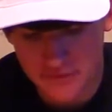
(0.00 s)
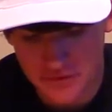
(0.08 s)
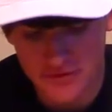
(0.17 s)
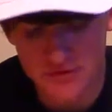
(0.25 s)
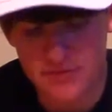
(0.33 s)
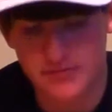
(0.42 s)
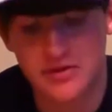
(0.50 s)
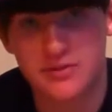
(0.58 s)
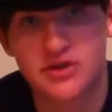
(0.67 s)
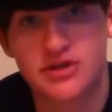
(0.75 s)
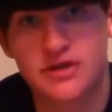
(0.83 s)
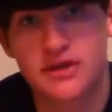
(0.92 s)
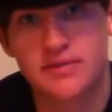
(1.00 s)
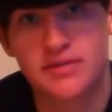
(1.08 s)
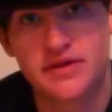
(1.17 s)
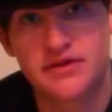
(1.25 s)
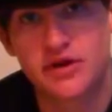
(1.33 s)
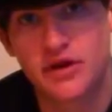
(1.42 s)
which was pretty much the
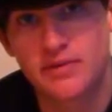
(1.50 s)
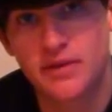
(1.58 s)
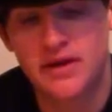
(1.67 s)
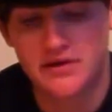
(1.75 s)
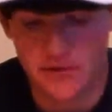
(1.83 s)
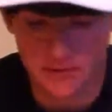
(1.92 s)
lipless crankbait or the